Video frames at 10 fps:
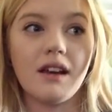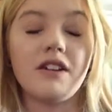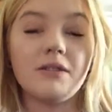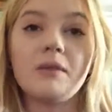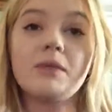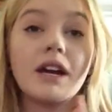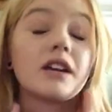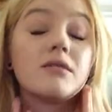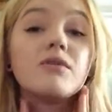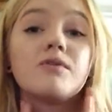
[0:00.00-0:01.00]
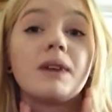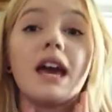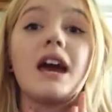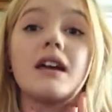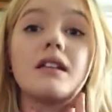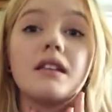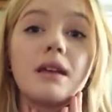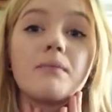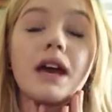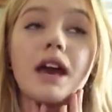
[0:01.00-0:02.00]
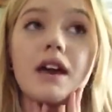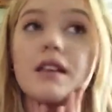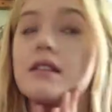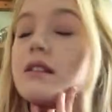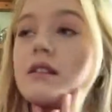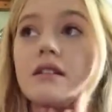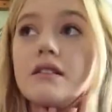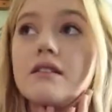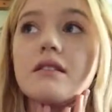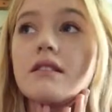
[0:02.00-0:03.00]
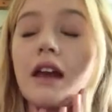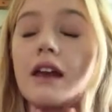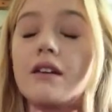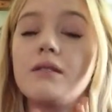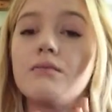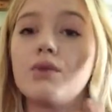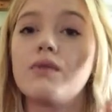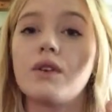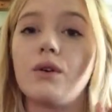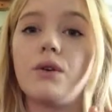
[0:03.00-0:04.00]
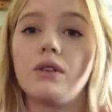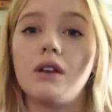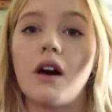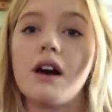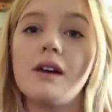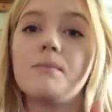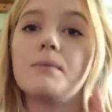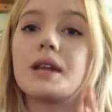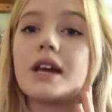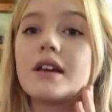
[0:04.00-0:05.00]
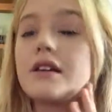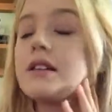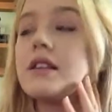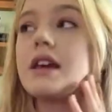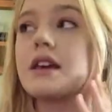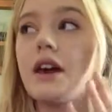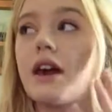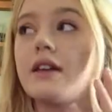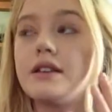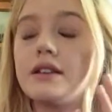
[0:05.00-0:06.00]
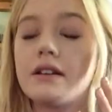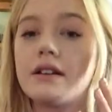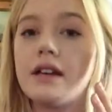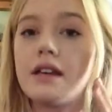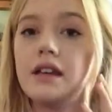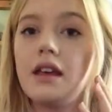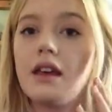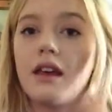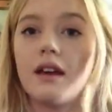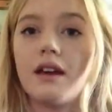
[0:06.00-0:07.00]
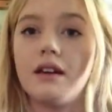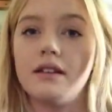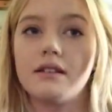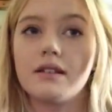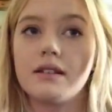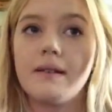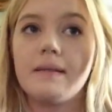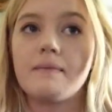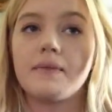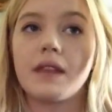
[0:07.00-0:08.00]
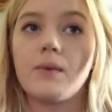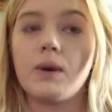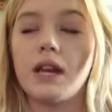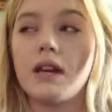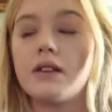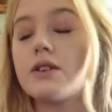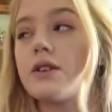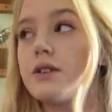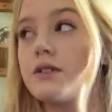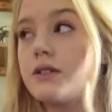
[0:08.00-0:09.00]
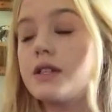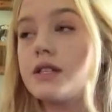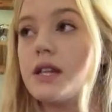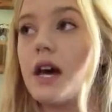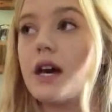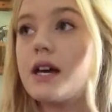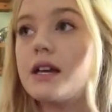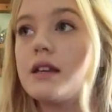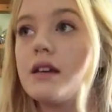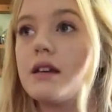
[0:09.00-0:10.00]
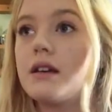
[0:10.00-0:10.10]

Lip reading: I remember I could move my head, like my head could, like I couldn't move it a whole lot, but I could like kind of turn it, and when I turned to the side,